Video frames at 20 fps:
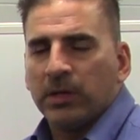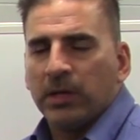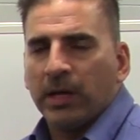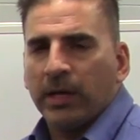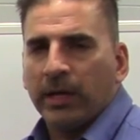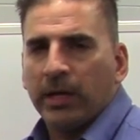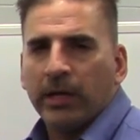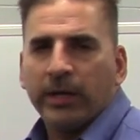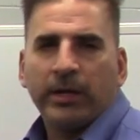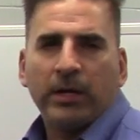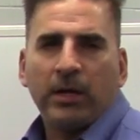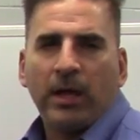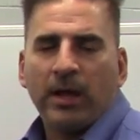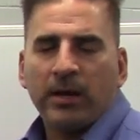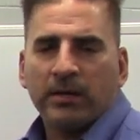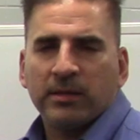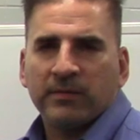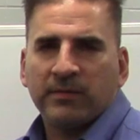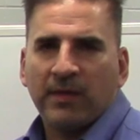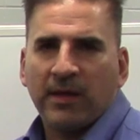a lot
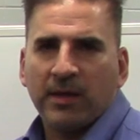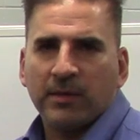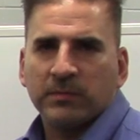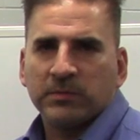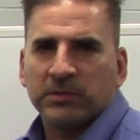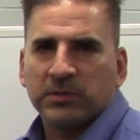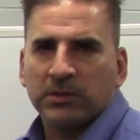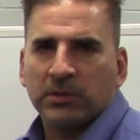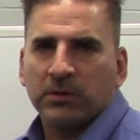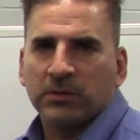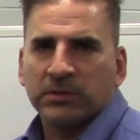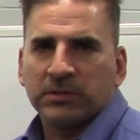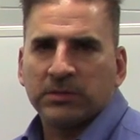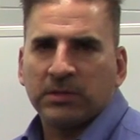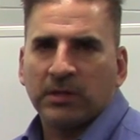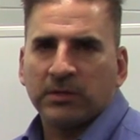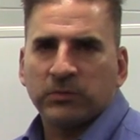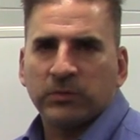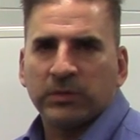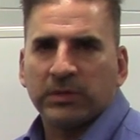of the times, you know, it
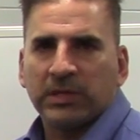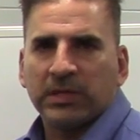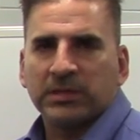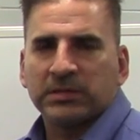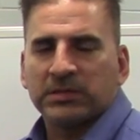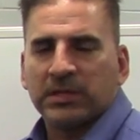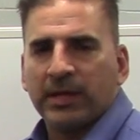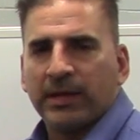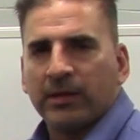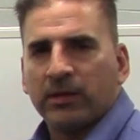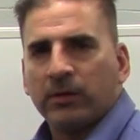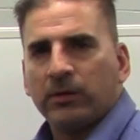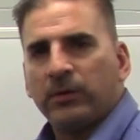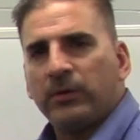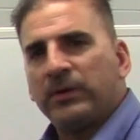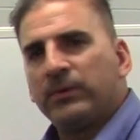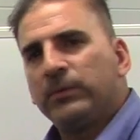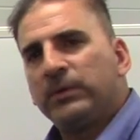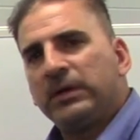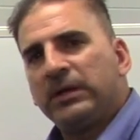starts with things like, you
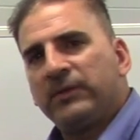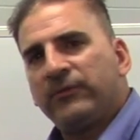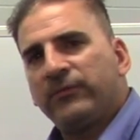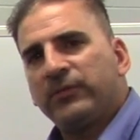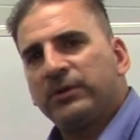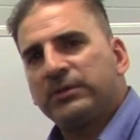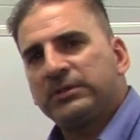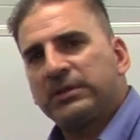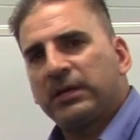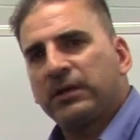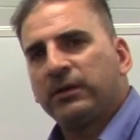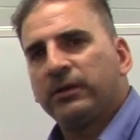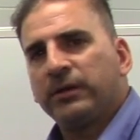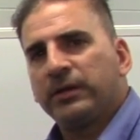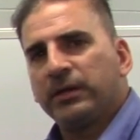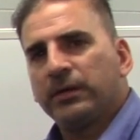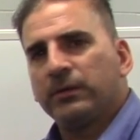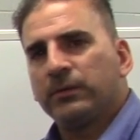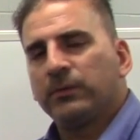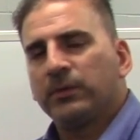know, well, at first I
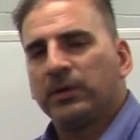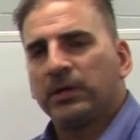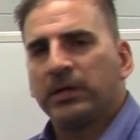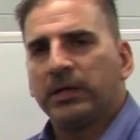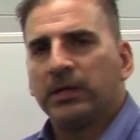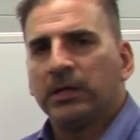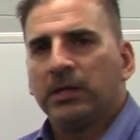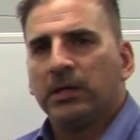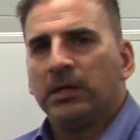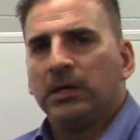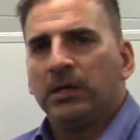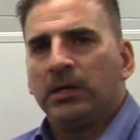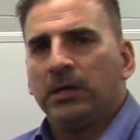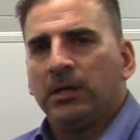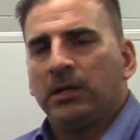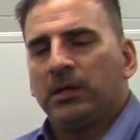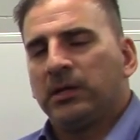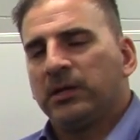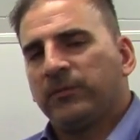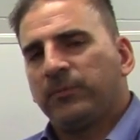couldn't really
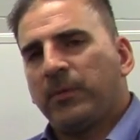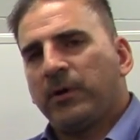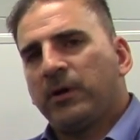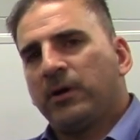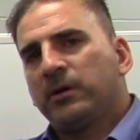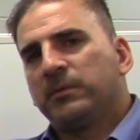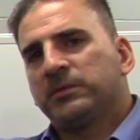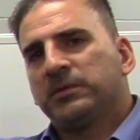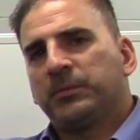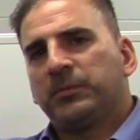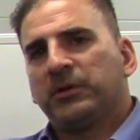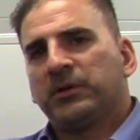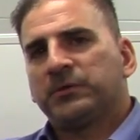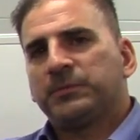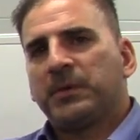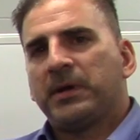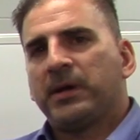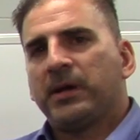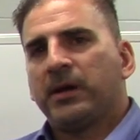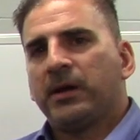lift my arm to brush
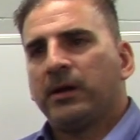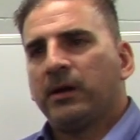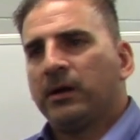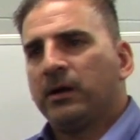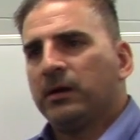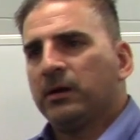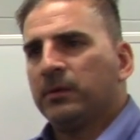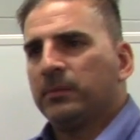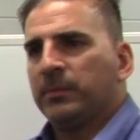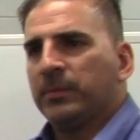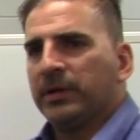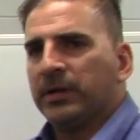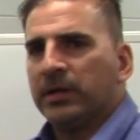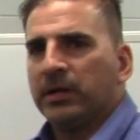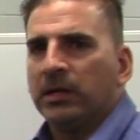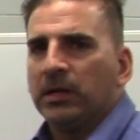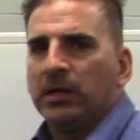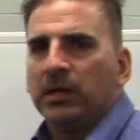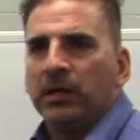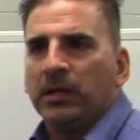my hair, but
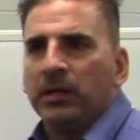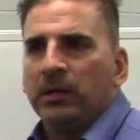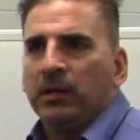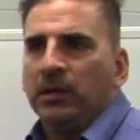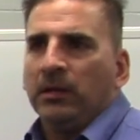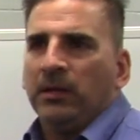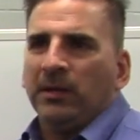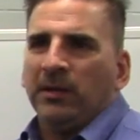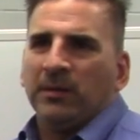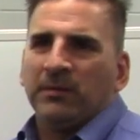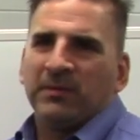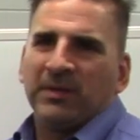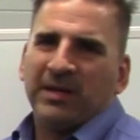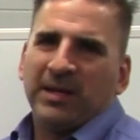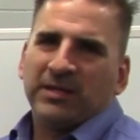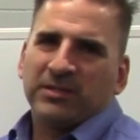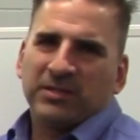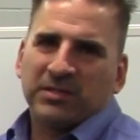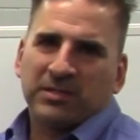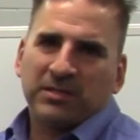then
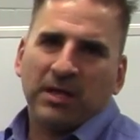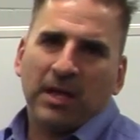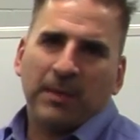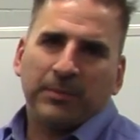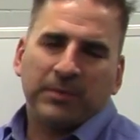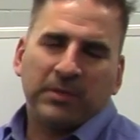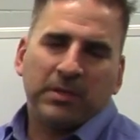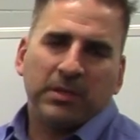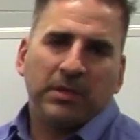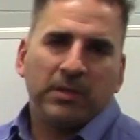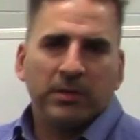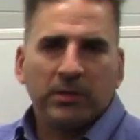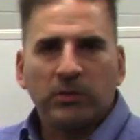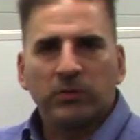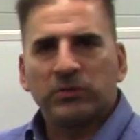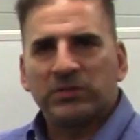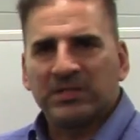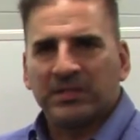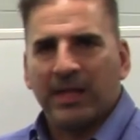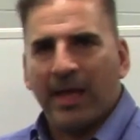I just stopped
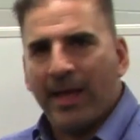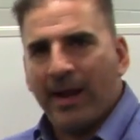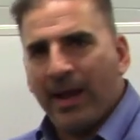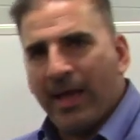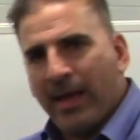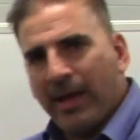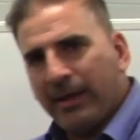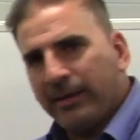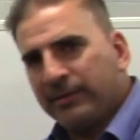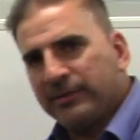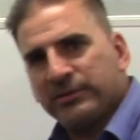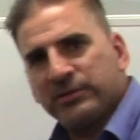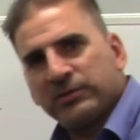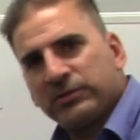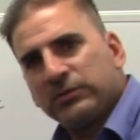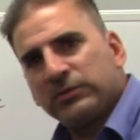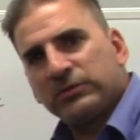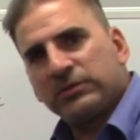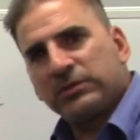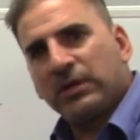using that hand and
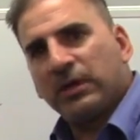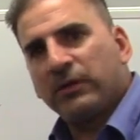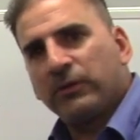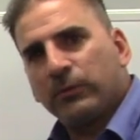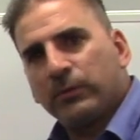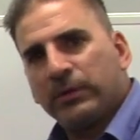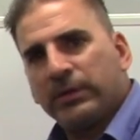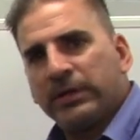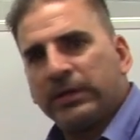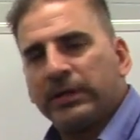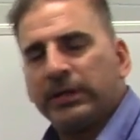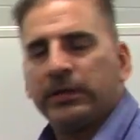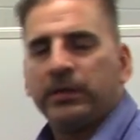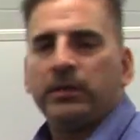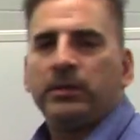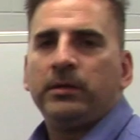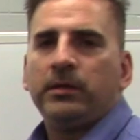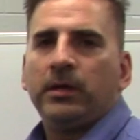just used the other one.